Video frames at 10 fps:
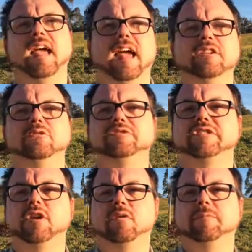and
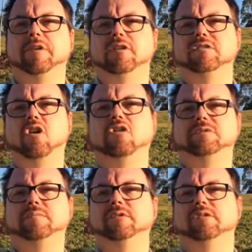also those
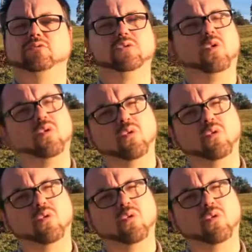hospital